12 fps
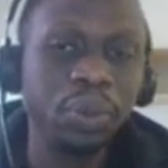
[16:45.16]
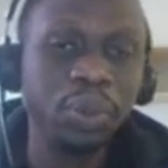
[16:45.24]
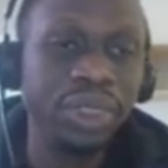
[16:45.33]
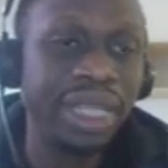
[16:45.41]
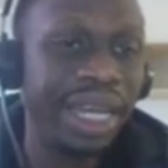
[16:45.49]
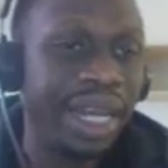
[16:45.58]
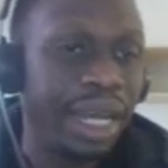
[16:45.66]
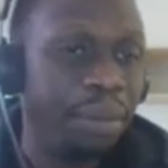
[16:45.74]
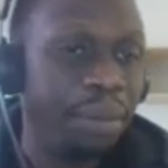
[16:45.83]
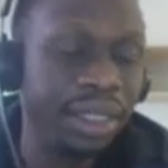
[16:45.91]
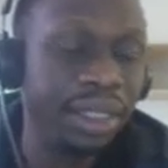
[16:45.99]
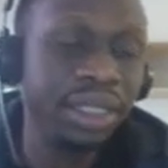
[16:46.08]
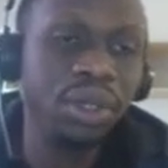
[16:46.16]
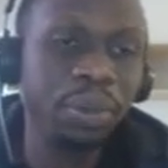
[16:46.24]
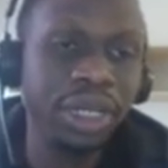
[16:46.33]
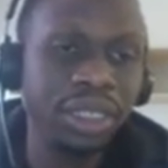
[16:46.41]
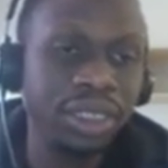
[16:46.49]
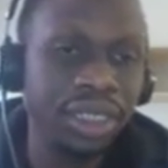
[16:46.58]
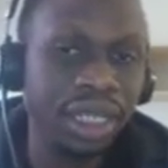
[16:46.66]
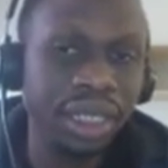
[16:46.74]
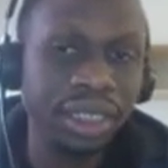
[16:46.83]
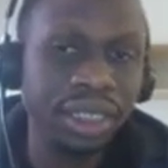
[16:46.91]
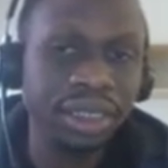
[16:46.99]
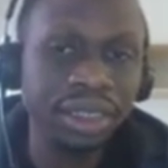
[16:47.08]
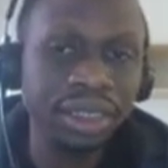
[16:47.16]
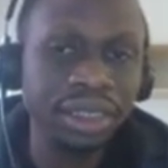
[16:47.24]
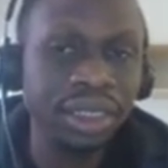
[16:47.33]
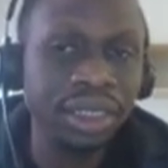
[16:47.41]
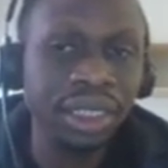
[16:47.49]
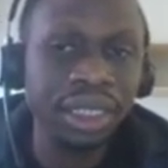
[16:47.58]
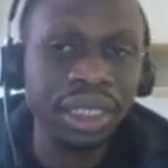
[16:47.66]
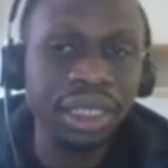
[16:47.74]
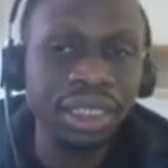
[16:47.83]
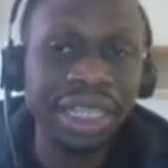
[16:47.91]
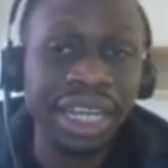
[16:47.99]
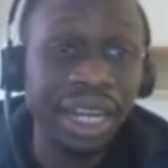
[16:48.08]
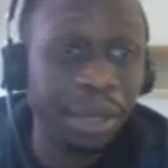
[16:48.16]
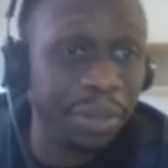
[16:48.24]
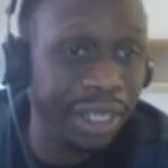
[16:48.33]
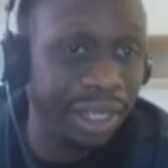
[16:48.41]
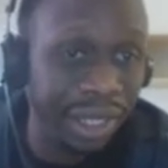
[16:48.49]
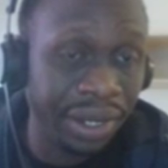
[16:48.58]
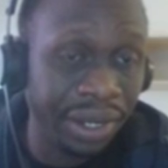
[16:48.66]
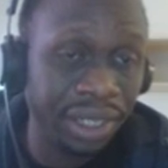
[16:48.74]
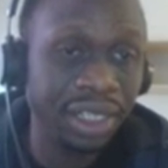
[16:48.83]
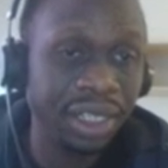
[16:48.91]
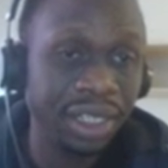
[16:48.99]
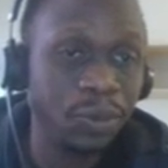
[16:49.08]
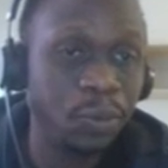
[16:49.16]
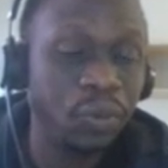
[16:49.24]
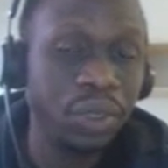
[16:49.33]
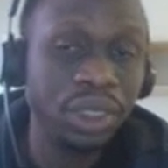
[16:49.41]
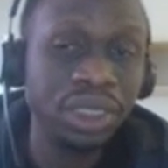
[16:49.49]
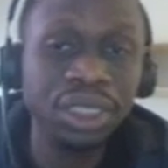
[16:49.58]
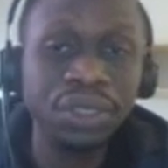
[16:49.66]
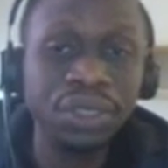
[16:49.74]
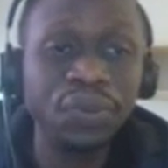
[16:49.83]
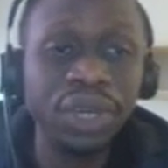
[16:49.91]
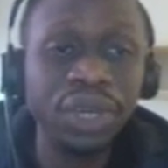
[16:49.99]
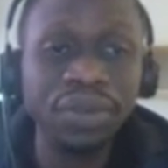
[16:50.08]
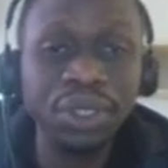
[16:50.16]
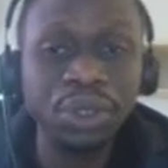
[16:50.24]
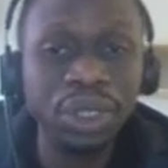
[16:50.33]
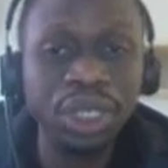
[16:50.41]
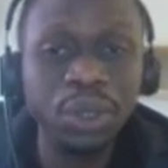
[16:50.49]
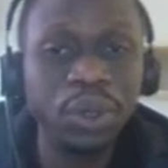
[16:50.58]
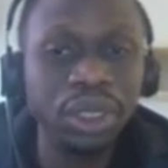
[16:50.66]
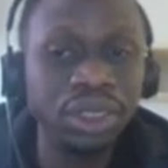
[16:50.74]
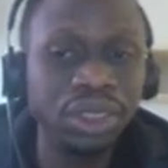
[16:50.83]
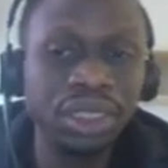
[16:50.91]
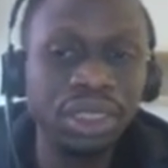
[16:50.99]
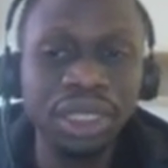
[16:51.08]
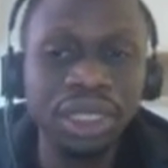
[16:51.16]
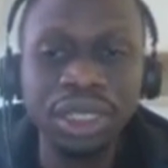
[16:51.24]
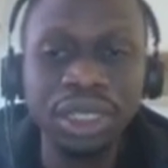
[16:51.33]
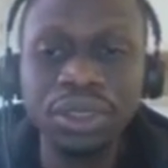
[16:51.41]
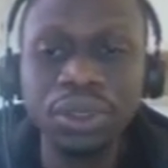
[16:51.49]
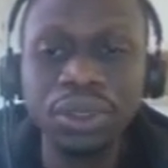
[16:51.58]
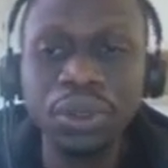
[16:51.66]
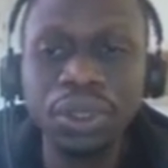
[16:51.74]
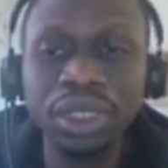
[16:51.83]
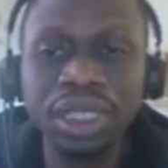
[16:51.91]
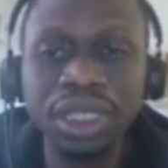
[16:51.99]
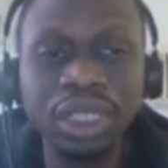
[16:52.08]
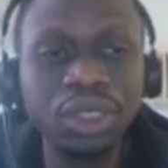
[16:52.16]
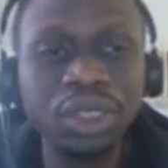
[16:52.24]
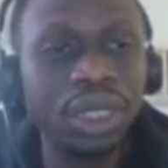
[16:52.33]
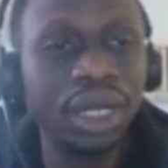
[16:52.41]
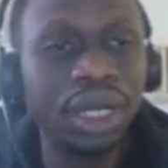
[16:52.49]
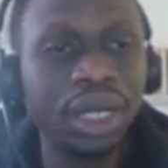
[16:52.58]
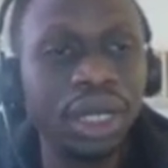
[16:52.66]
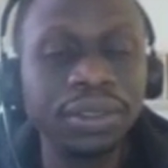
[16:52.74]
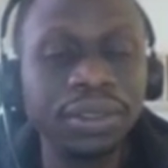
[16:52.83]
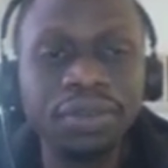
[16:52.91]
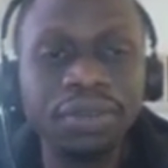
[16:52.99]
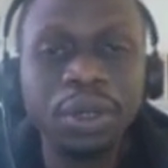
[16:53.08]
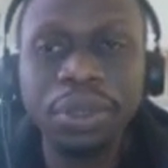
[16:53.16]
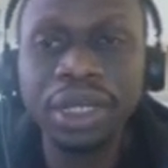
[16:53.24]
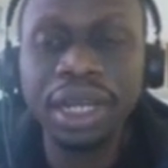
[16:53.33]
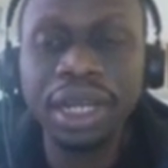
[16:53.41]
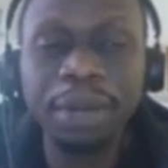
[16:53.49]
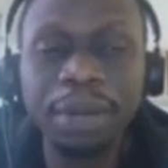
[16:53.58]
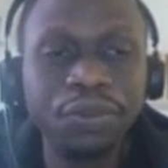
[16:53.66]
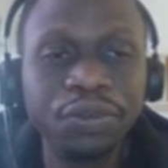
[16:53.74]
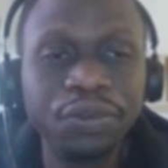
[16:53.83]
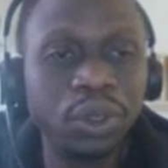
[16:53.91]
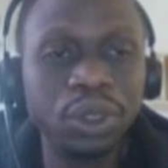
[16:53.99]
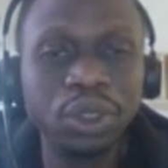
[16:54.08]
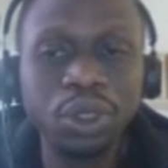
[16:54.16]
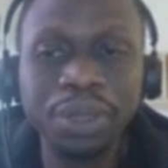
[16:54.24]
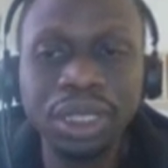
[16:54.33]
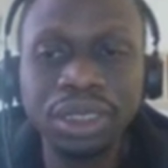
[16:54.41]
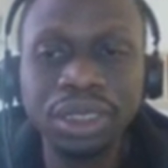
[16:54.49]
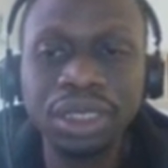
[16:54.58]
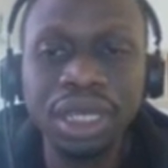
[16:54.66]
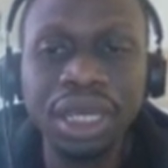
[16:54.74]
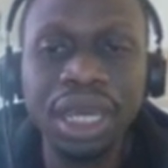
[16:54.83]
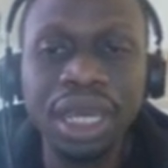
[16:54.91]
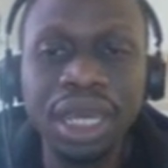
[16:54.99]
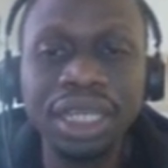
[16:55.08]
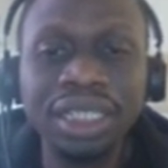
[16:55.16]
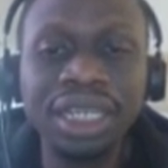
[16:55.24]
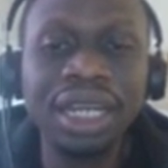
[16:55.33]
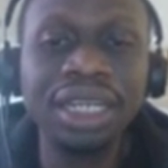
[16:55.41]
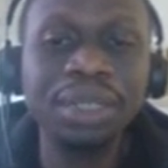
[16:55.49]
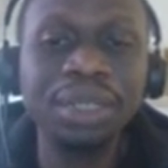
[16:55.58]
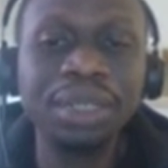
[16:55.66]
dynamic numbers and dynamic character, printing the very unique ones. So in case you're developing an app for customers, it can